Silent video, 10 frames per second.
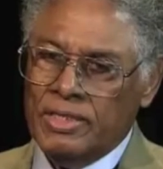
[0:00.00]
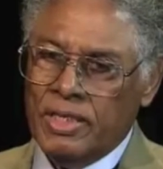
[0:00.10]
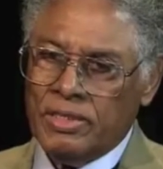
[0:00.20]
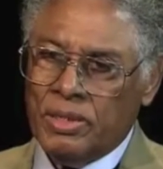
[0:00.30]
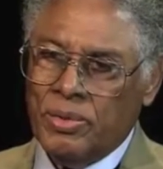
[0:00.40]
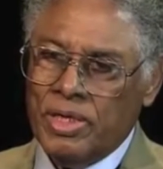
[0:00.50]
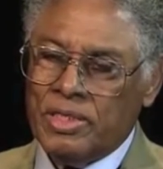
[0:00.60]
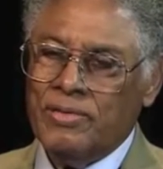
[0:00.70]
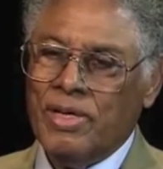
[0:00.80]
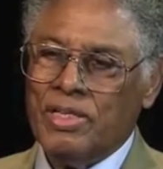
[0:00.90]
not just a
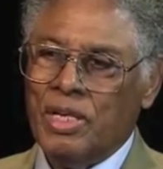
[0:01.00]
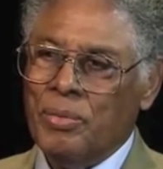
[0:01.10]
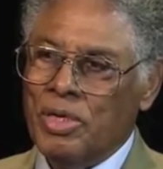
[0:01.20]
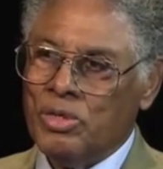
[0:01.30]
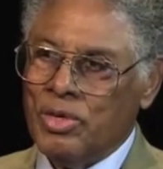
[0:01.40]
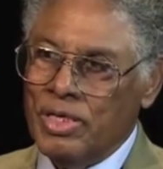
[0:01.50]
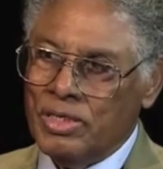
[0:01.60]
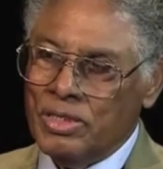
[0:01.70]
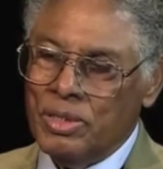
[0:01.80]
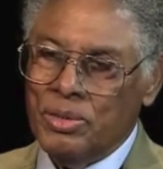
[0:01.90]
question of what the
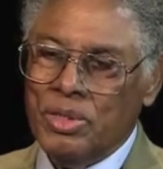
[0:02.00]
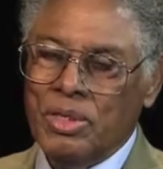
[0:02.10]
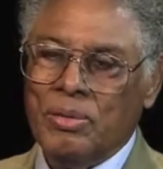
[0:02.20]
administration is doing.